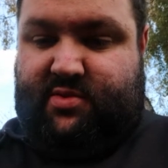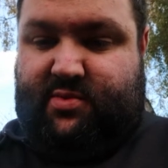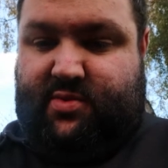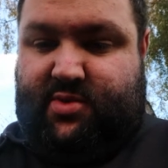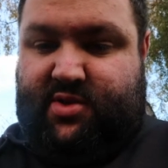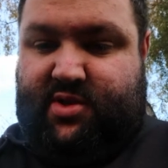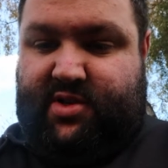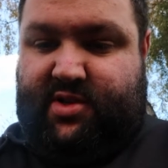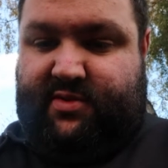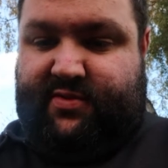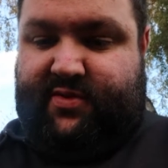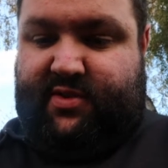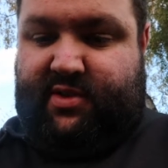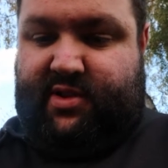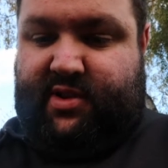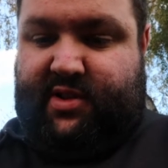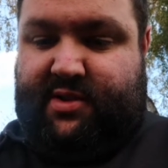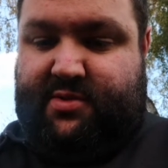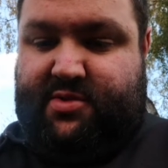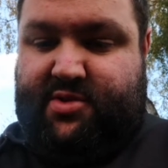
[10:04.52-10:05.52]
why did I feel
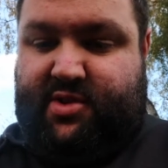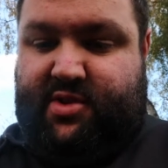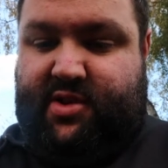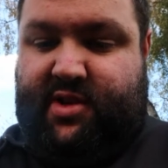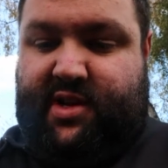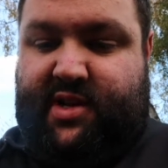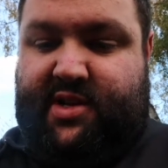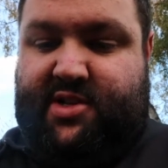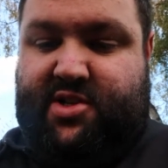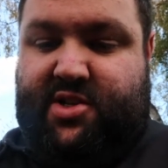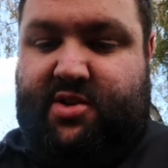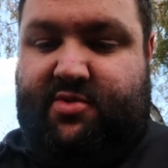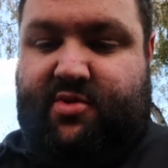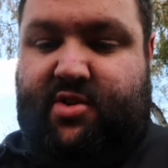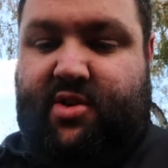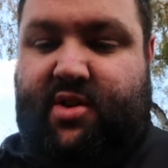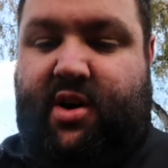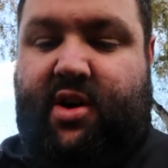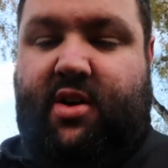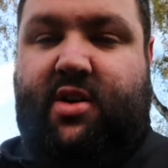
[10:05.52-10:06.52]
like that was going to glitch?
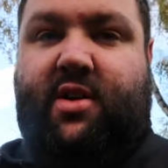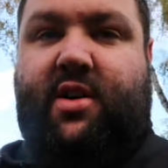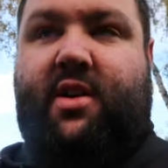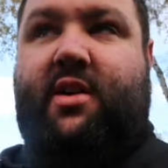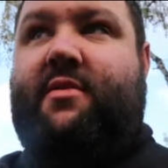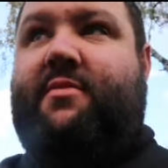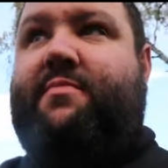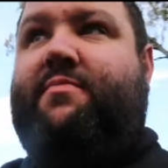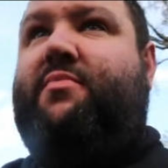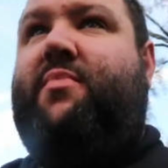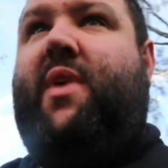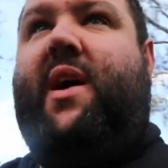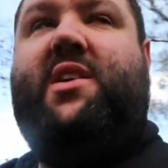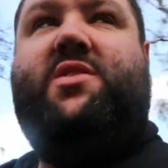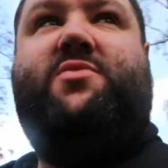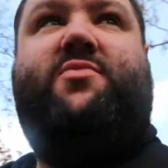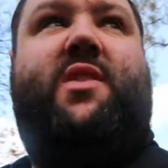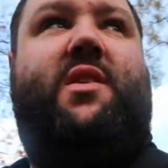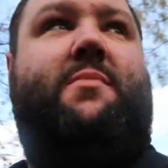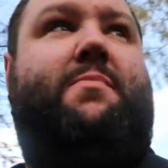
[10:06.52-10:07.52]
Right, I got an
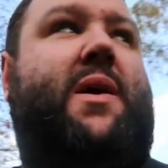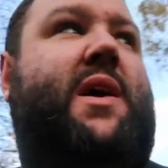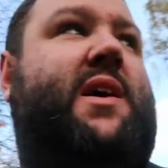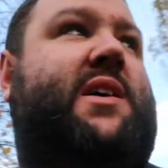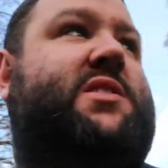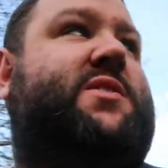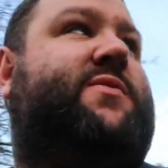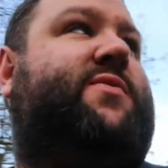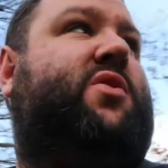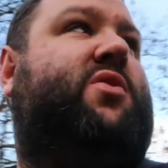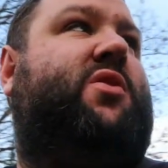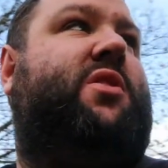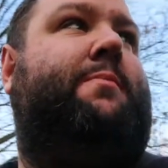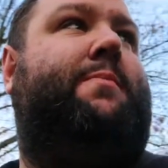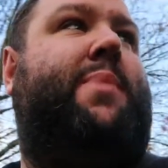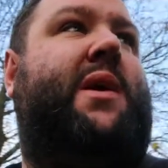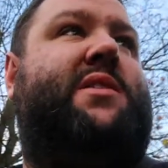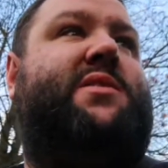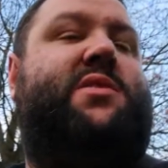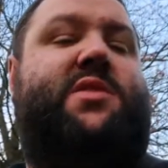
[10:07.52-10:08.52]
X-ray pass for the
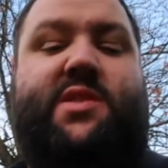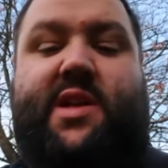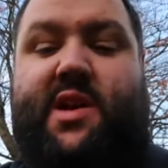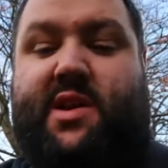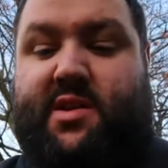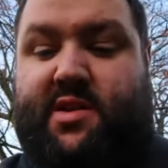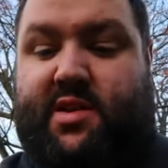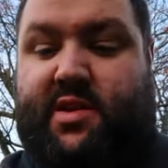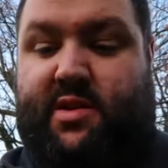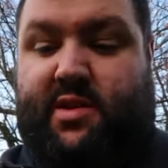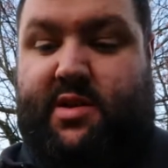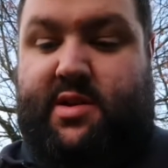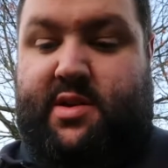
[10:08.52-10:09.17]
bandstand.